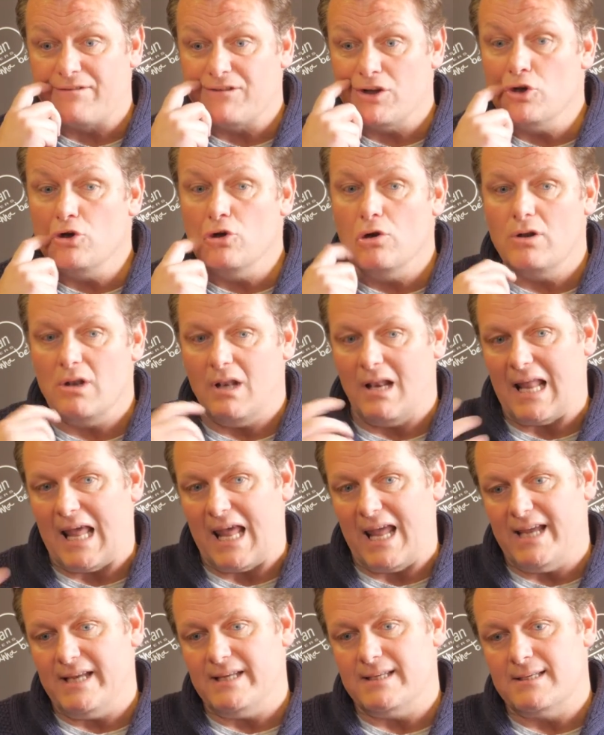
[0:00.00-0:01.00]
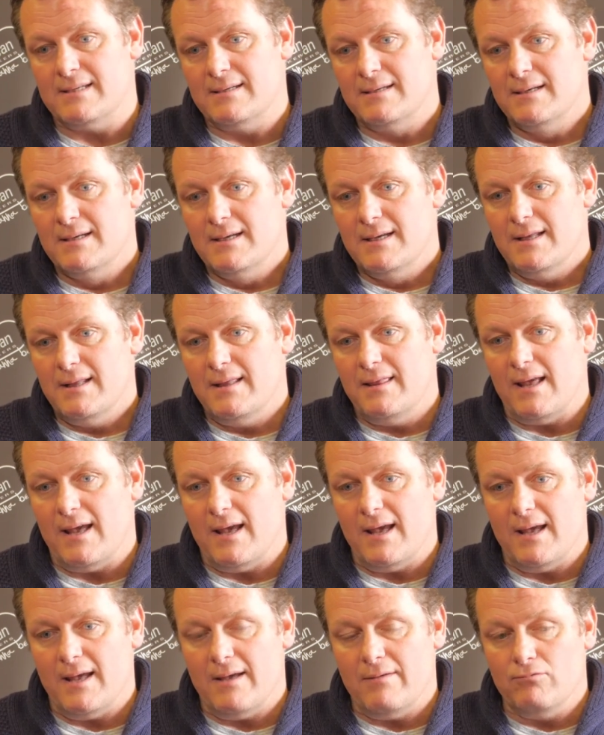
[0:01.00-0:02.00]
utilise
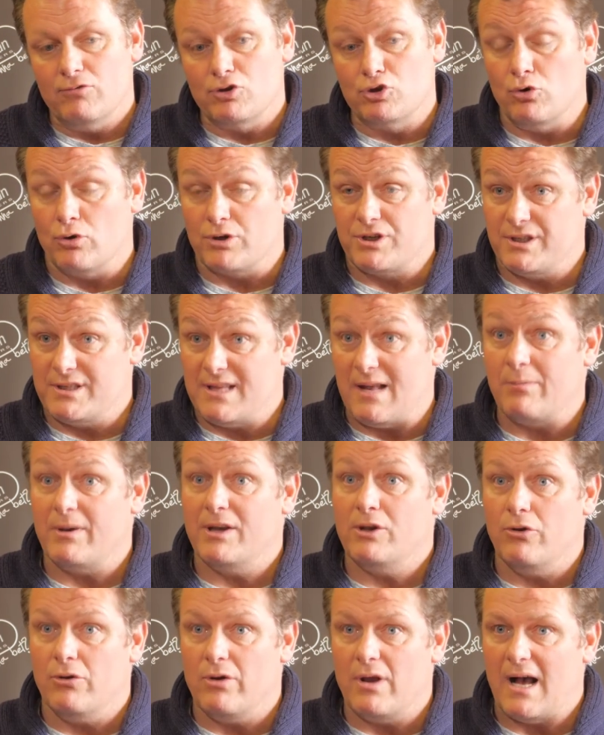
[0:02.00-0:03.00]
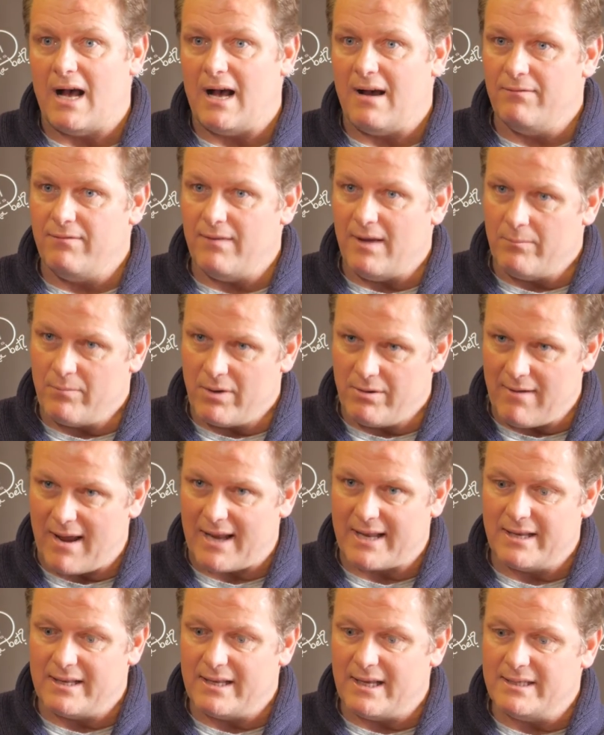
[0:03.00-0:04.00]
the resources that we do have, and we
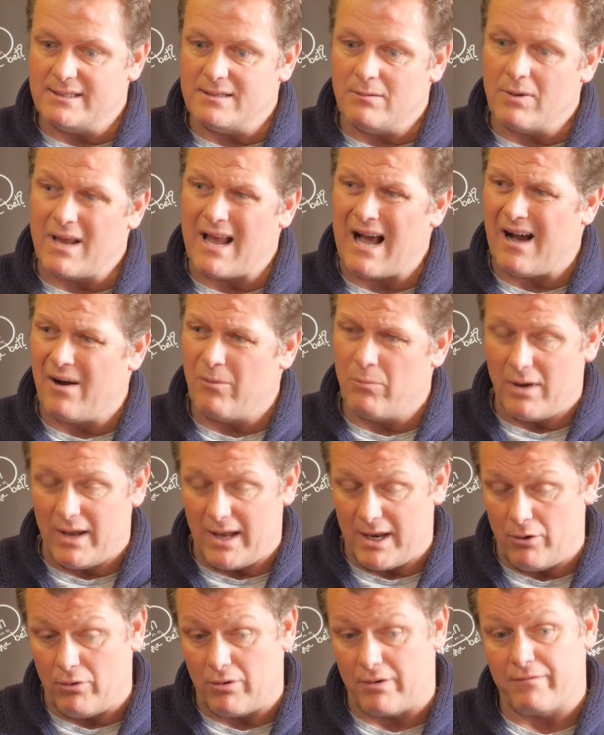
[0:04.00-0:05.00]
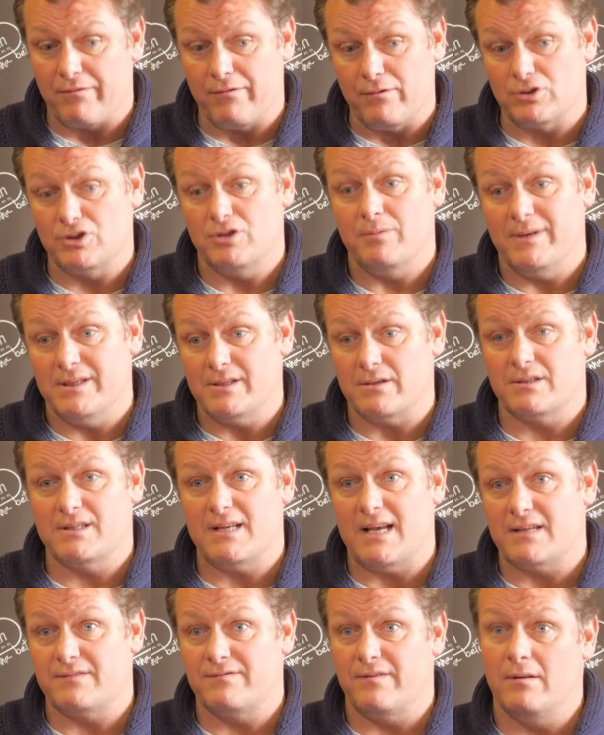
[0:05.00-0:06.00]
recognise that in order for us to be
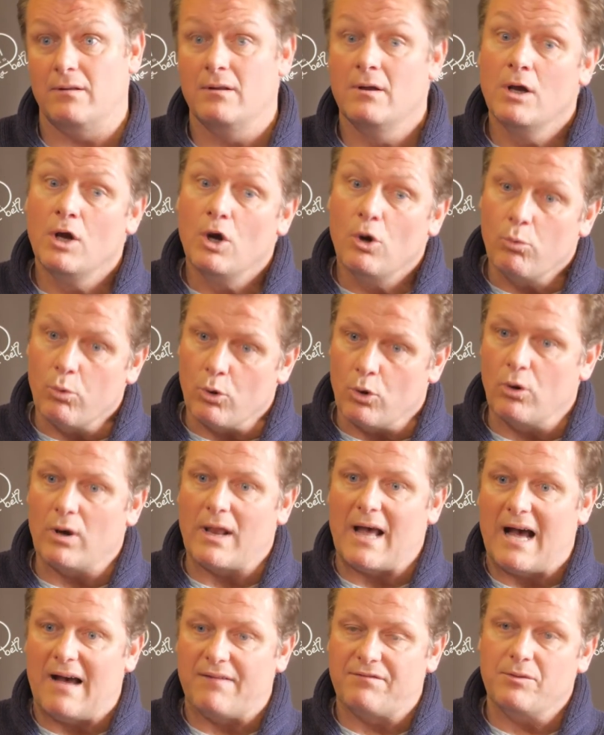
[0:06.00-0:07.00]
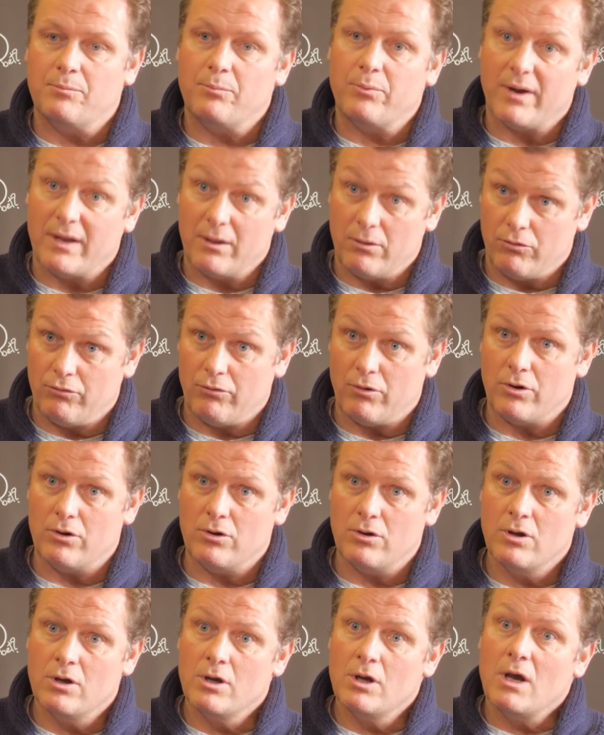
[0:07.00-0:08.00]
successful, we're going to have to bring
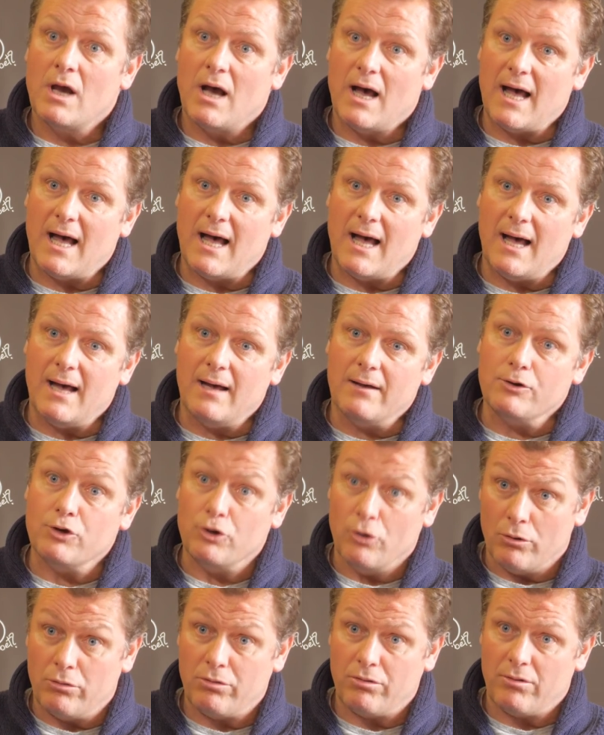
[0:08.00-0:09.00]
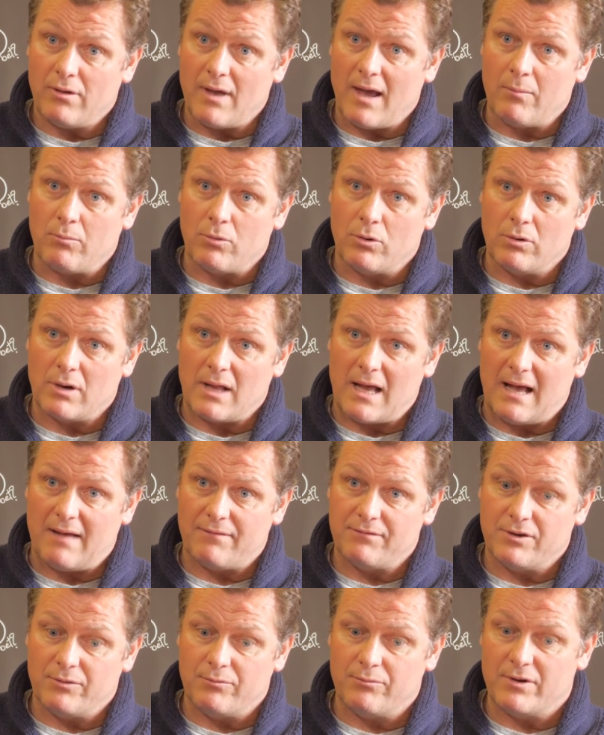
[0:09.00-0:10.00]
through youth, and we're going to
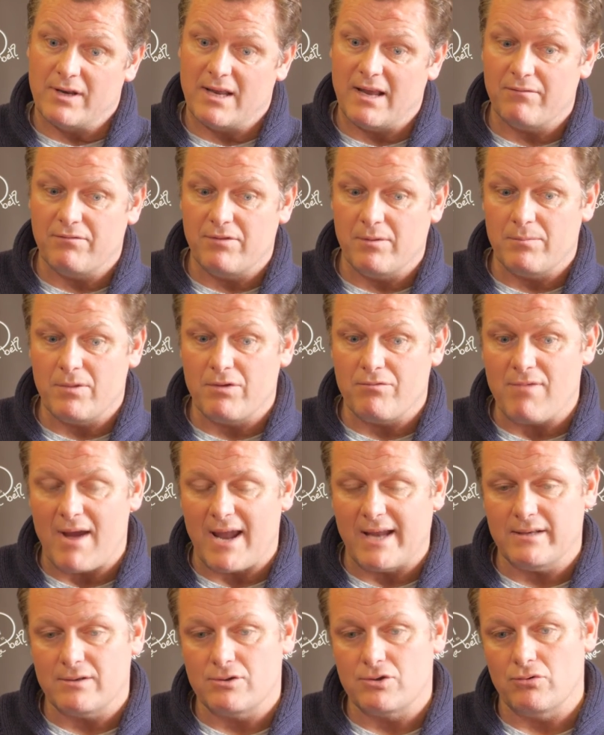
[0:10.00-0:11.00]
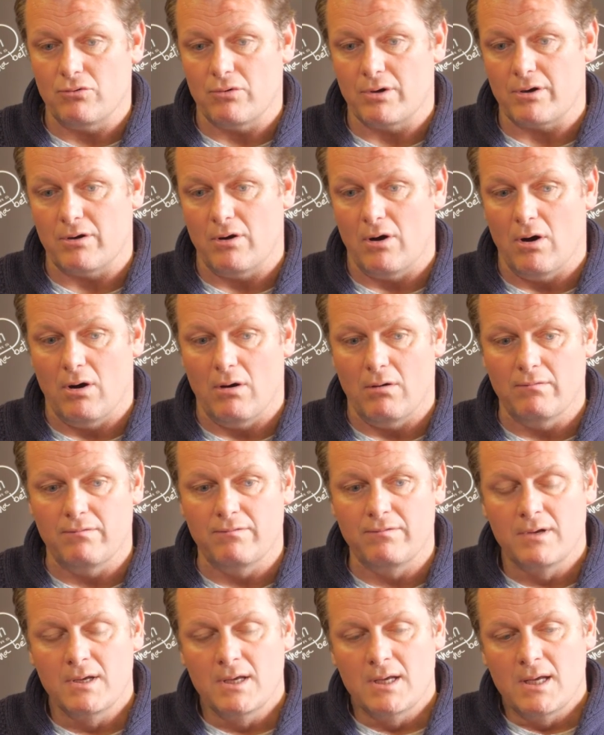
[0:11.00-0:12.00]
have to give them the right sort of